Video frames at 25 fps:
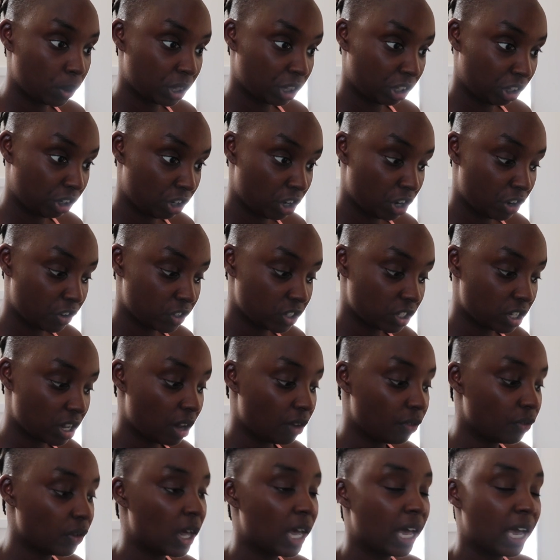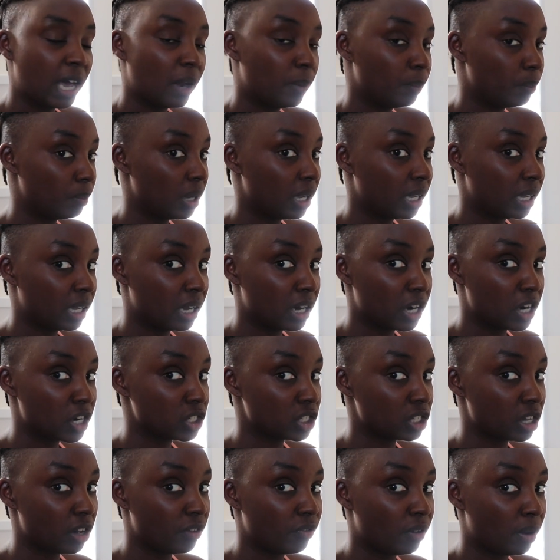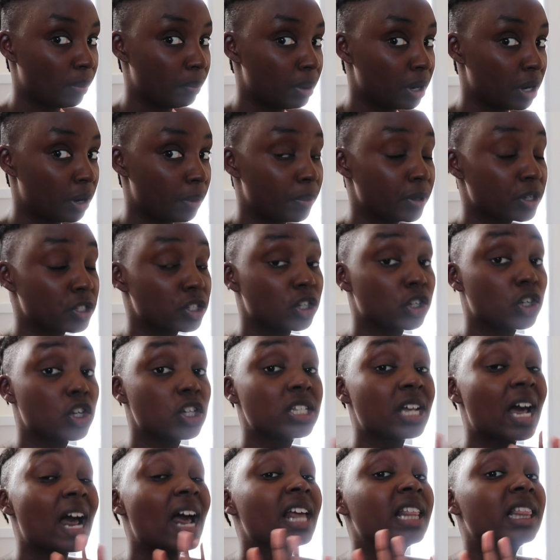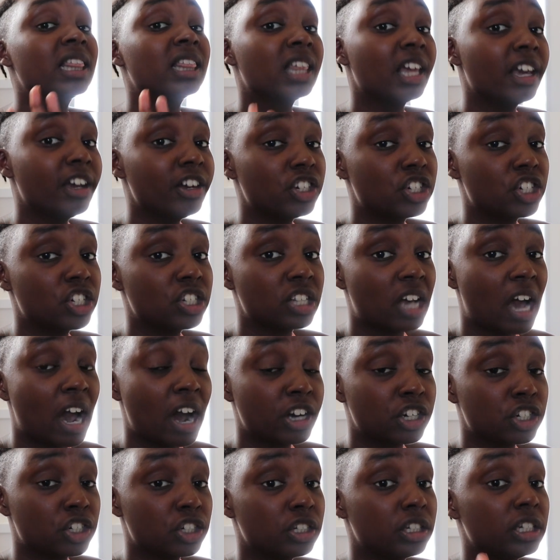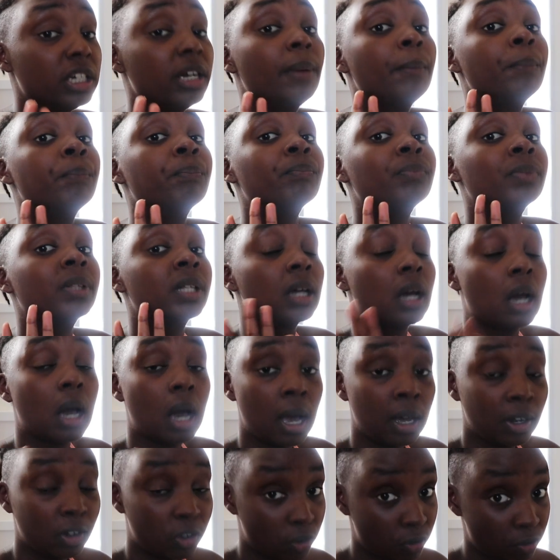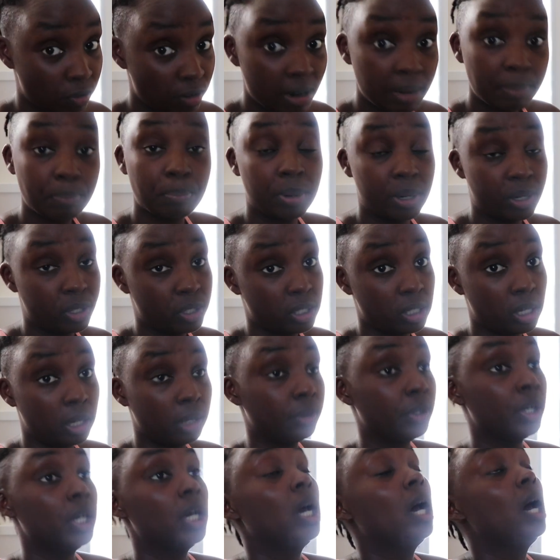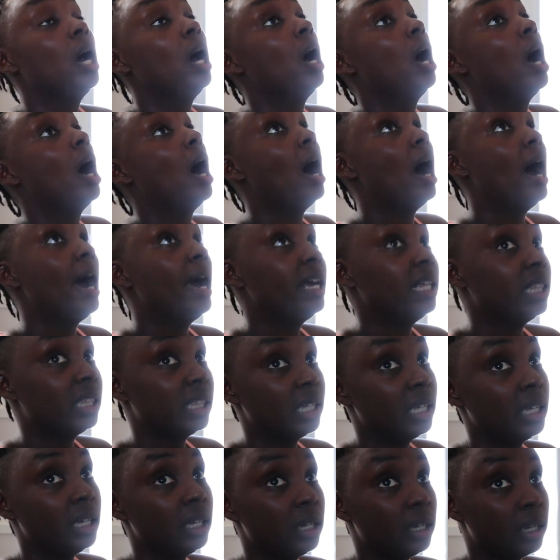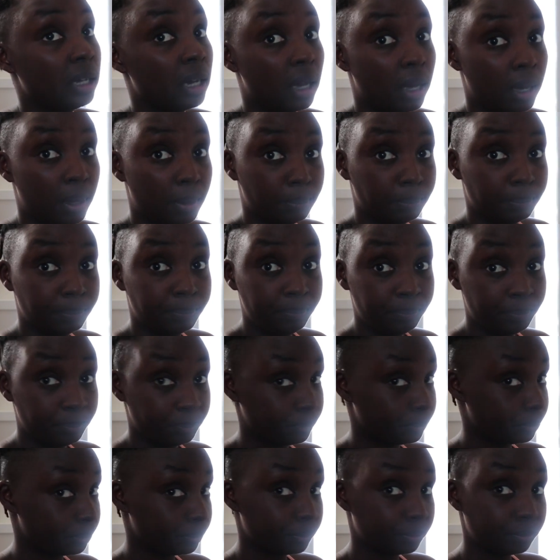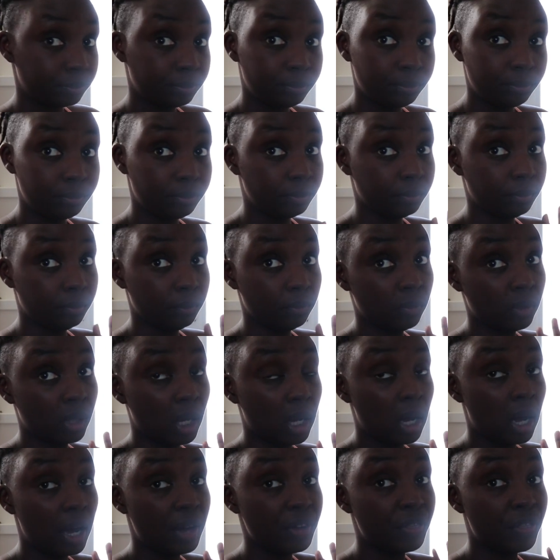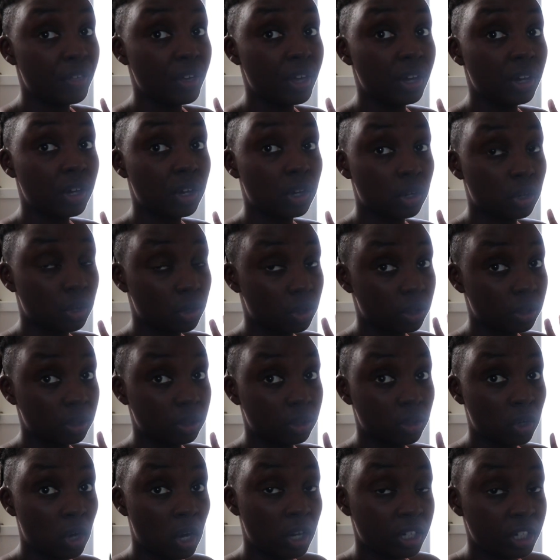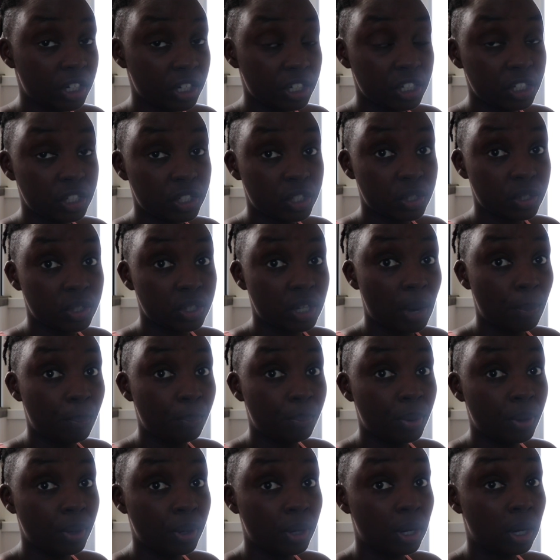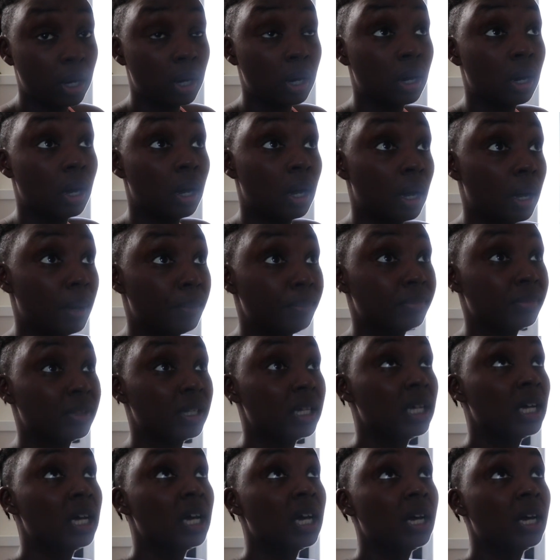within herself and making herself a better person. Because I think she's actually a great person. I think um, I think Connor needs to dump um,